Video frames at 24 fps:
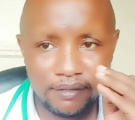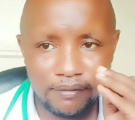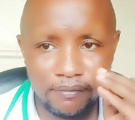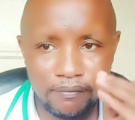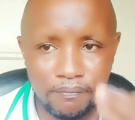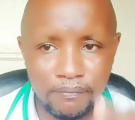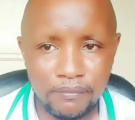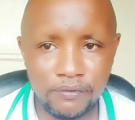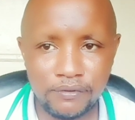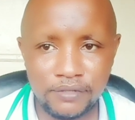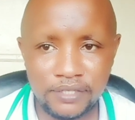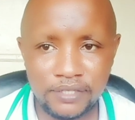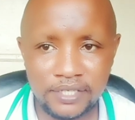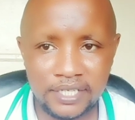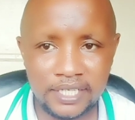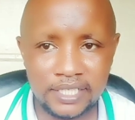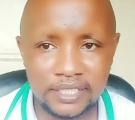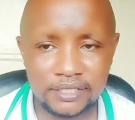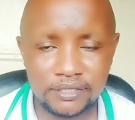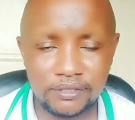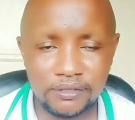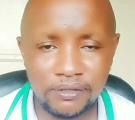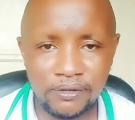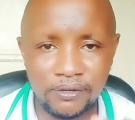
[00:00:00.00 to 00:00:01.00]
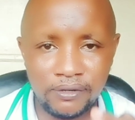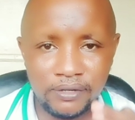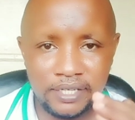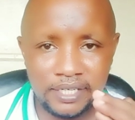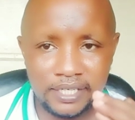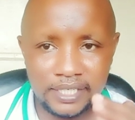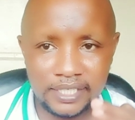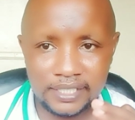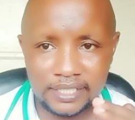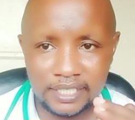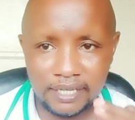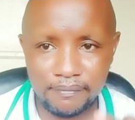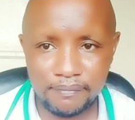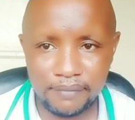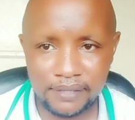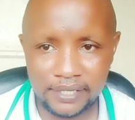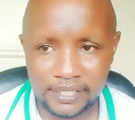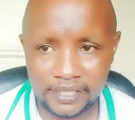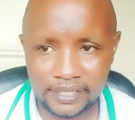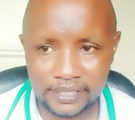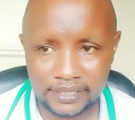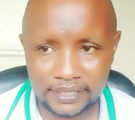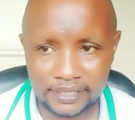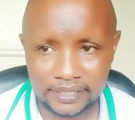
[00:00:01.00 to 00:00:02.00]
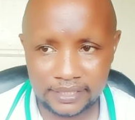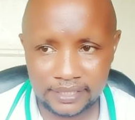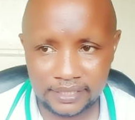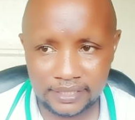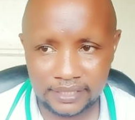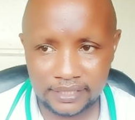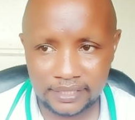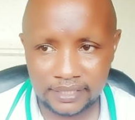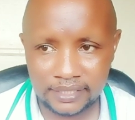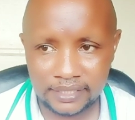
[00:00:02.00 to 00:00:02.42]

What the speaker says: moodiness or irritability.